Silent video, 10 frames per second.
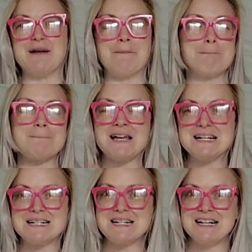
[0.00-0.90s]
in.
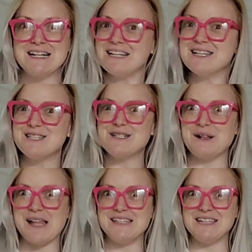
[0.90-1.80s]

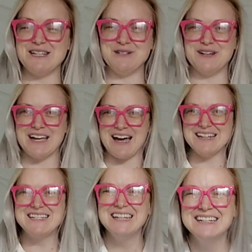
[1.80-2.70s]
So let's get to it,
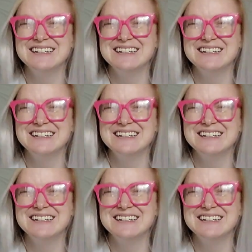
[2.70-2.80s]
guys.